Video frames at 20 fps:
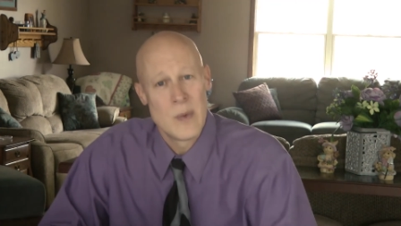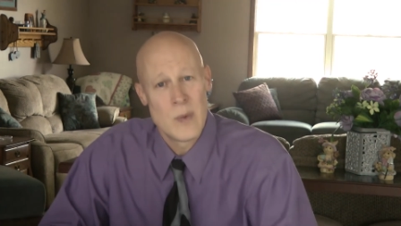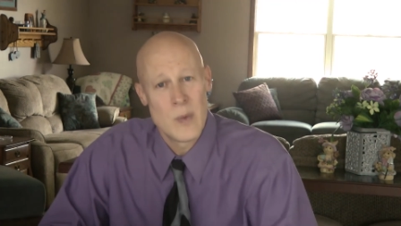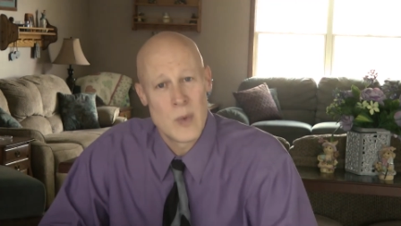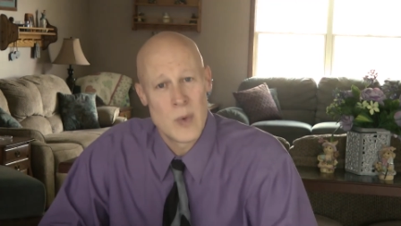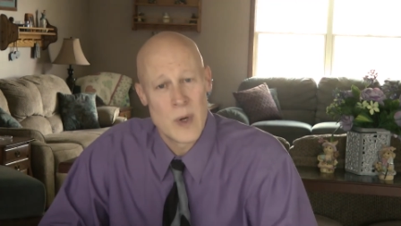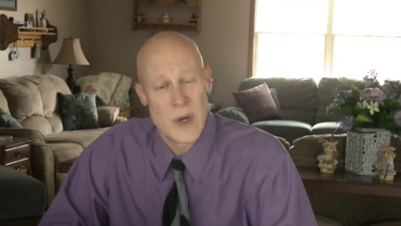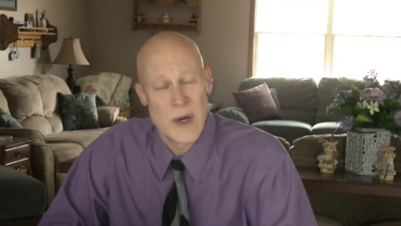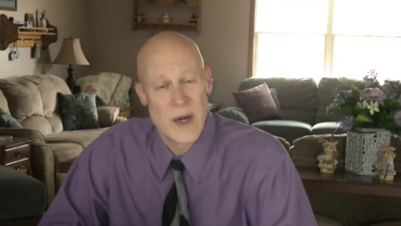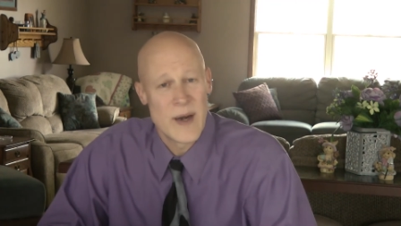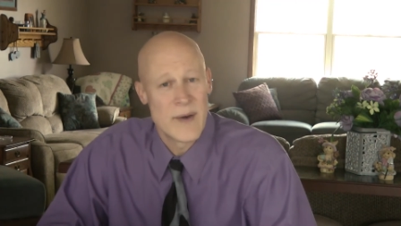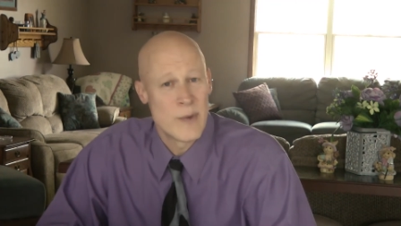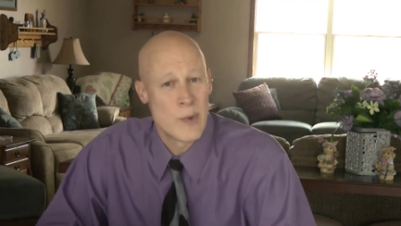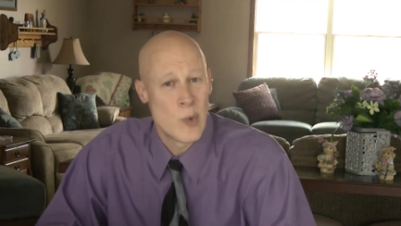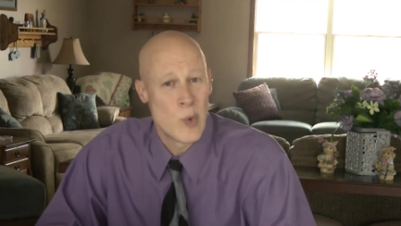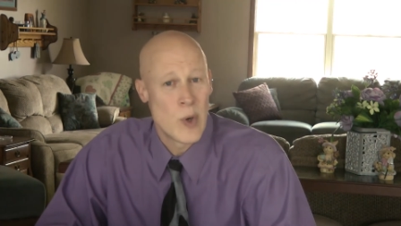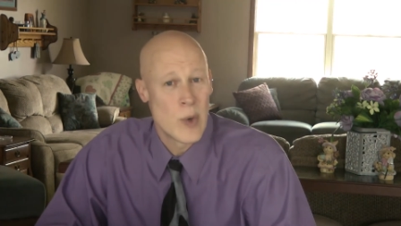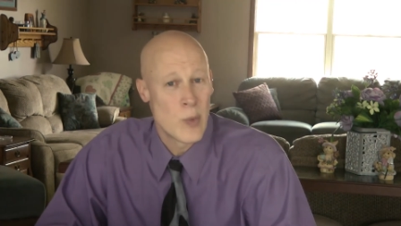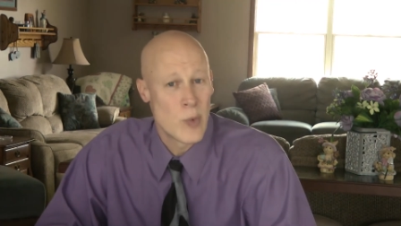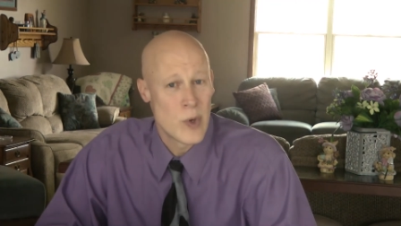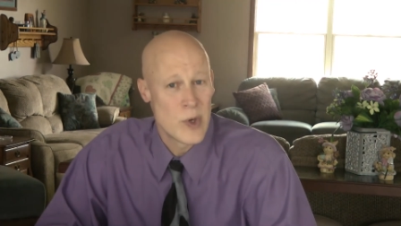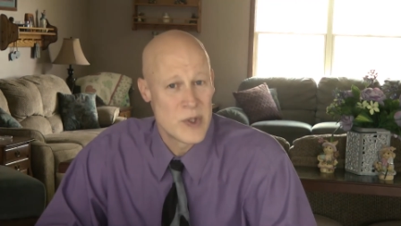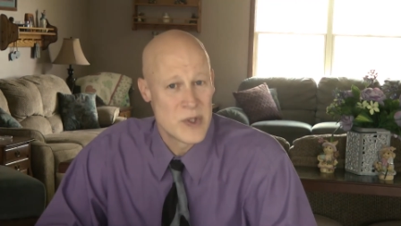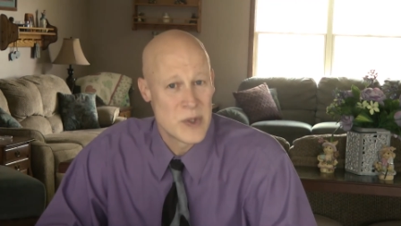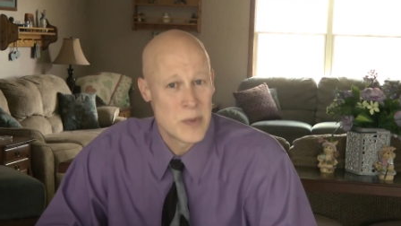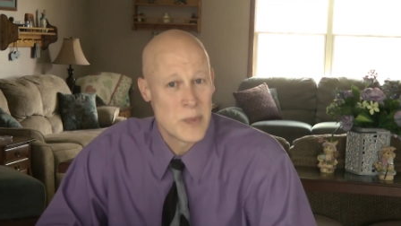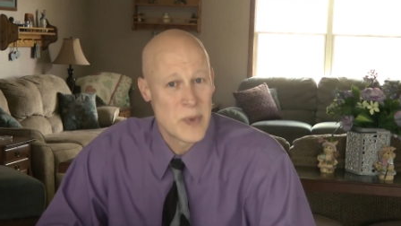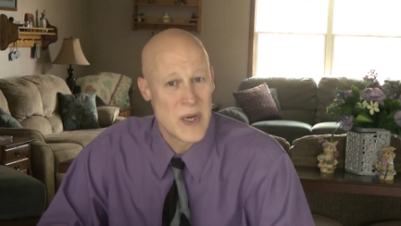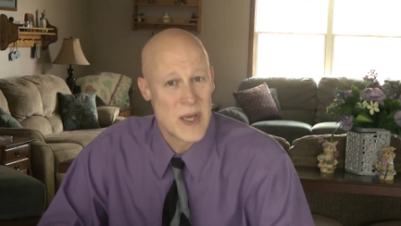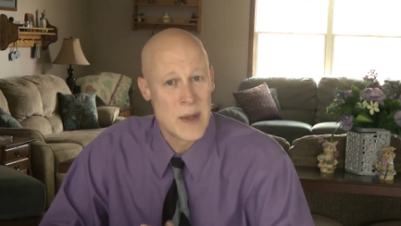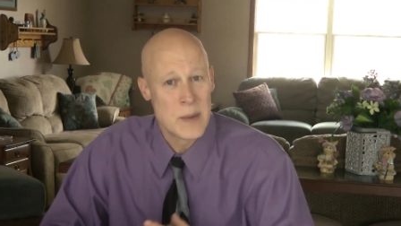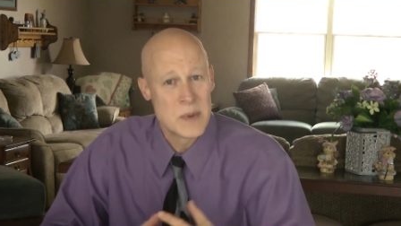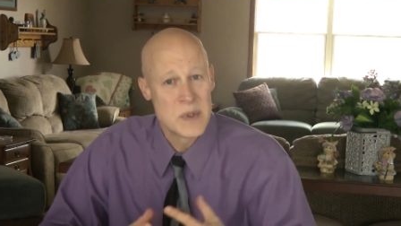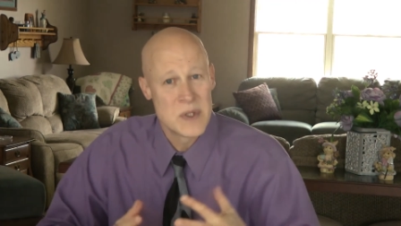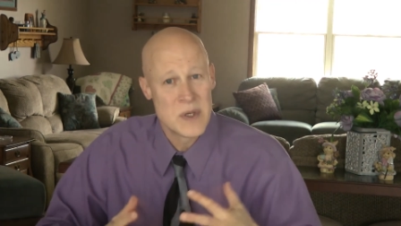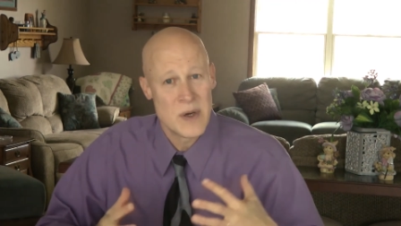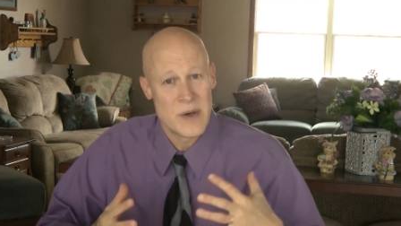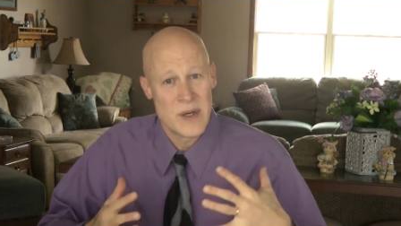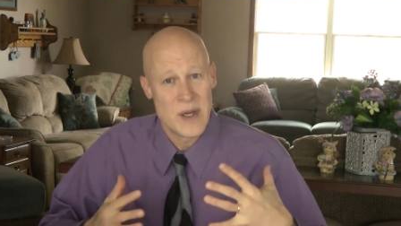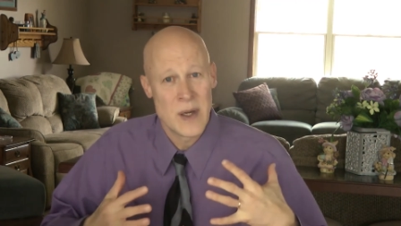where everyone worshiped, but he was
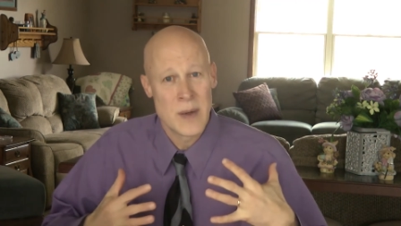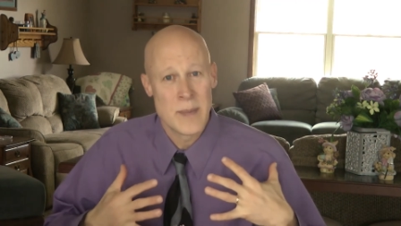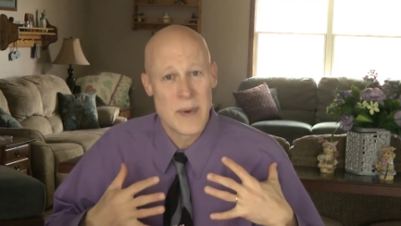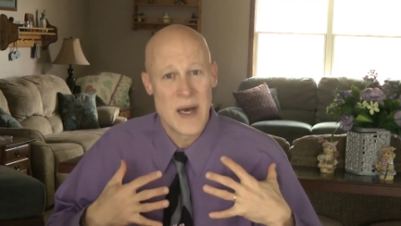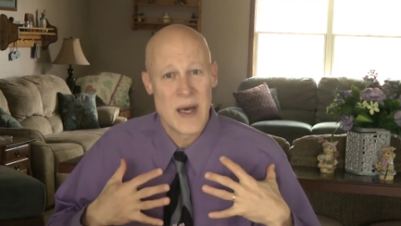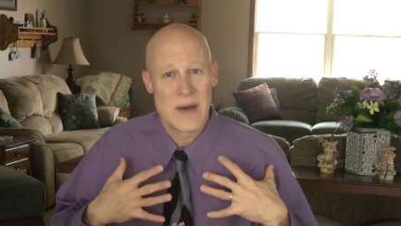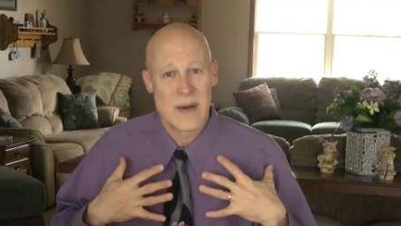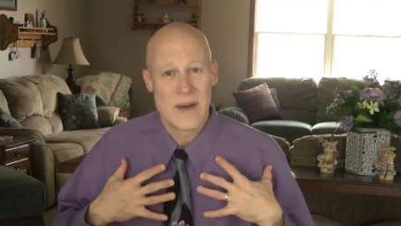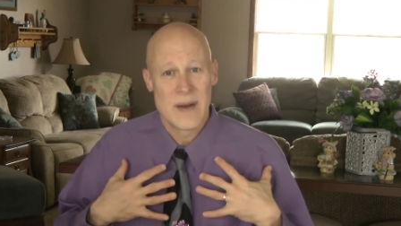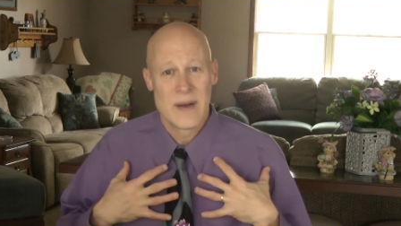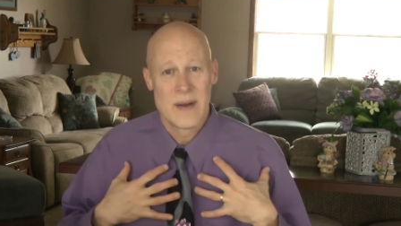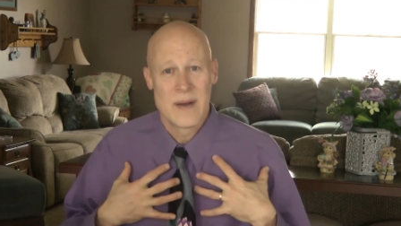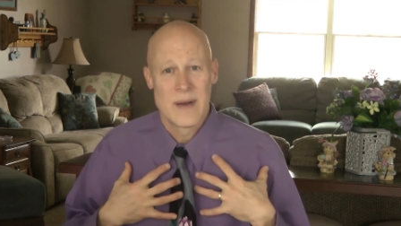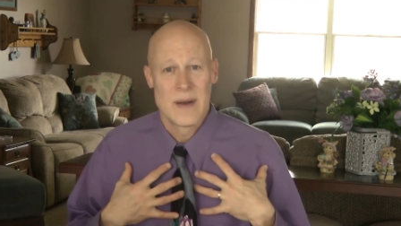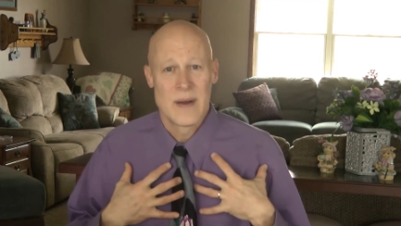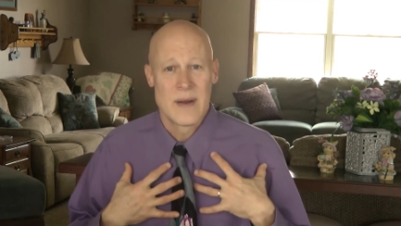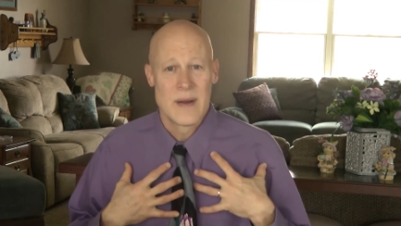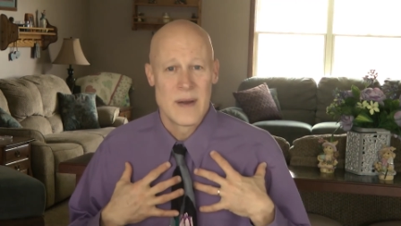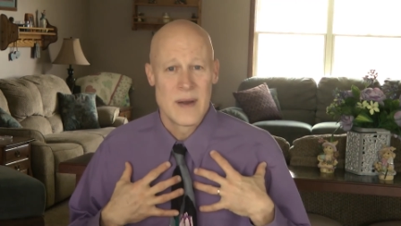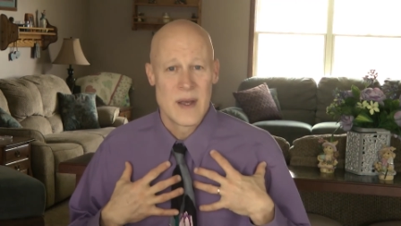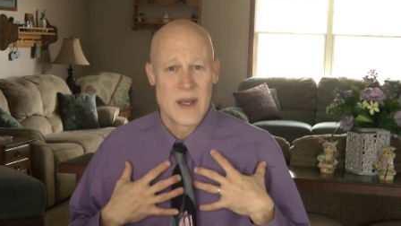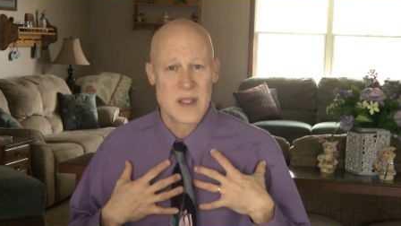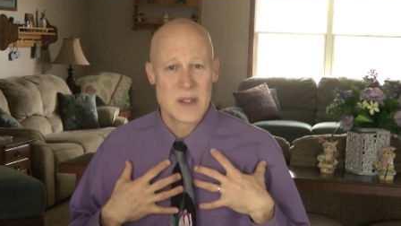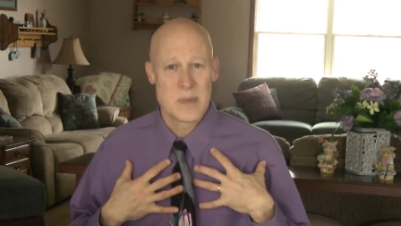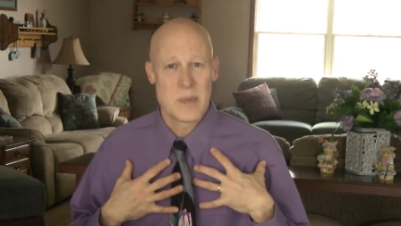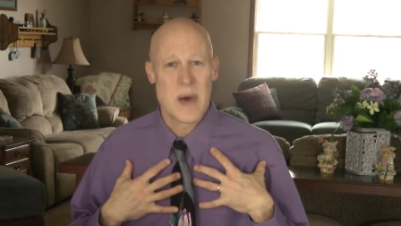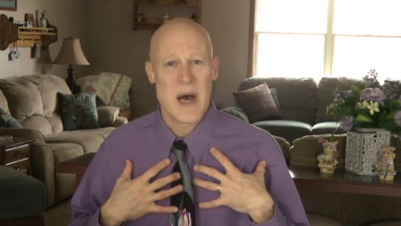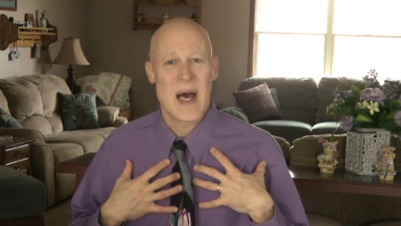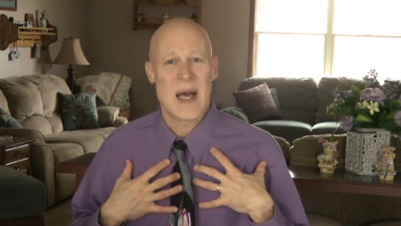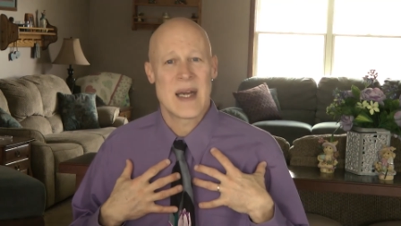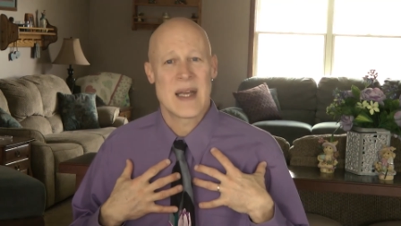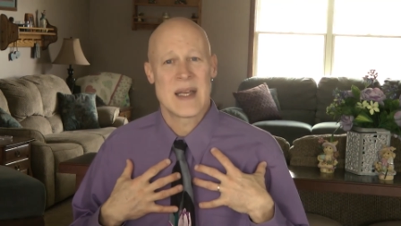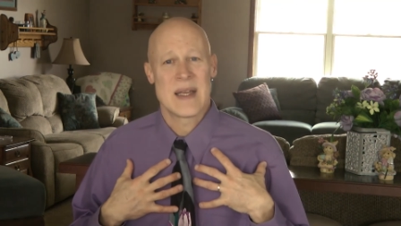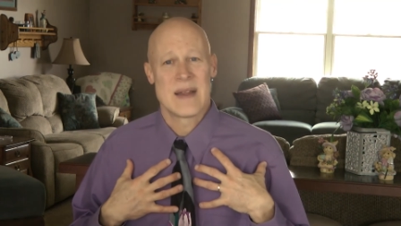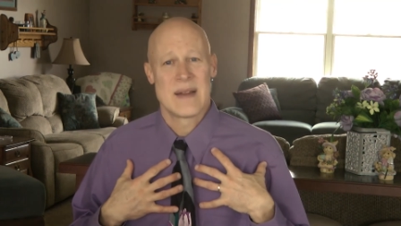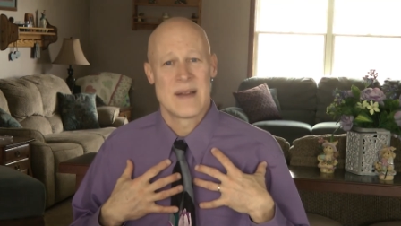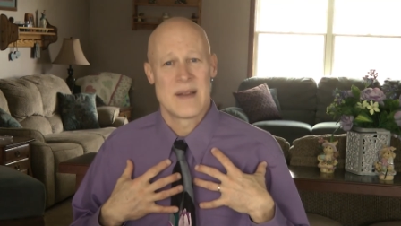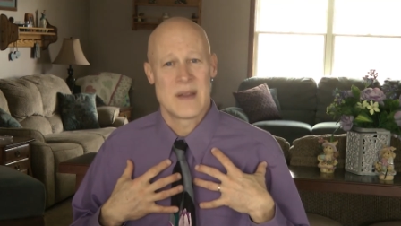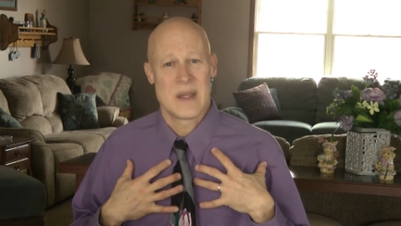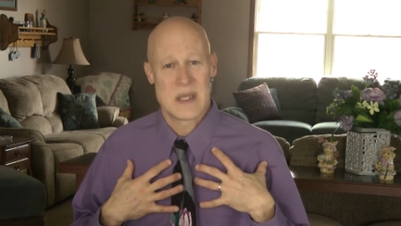talking about his body,
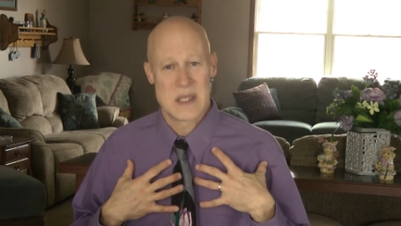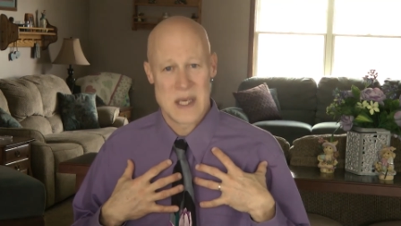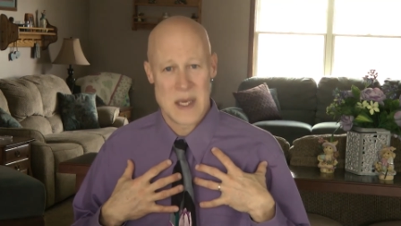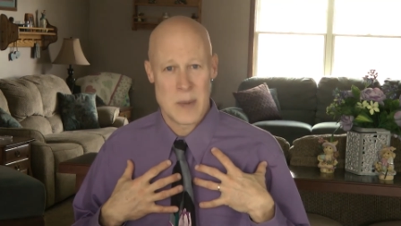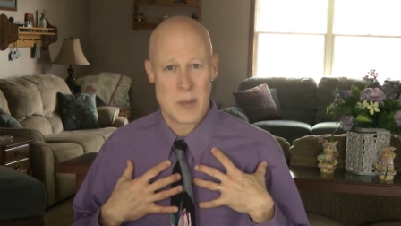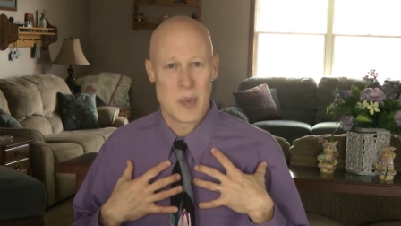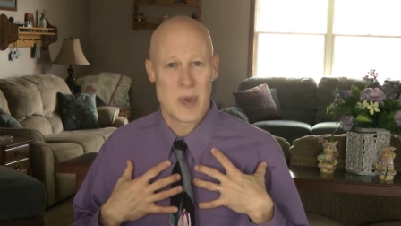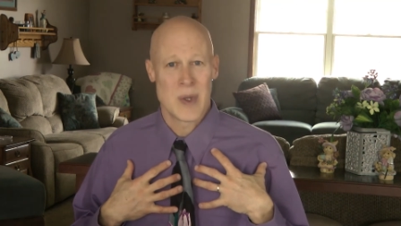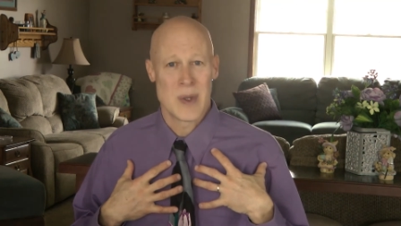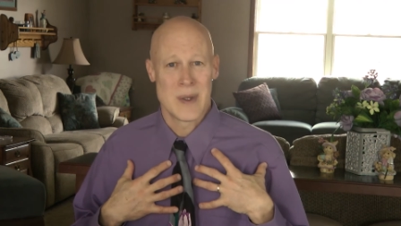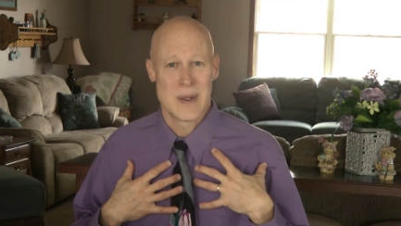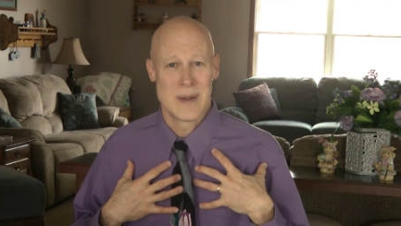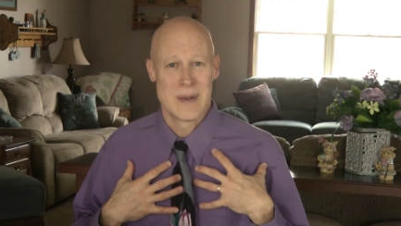the temple.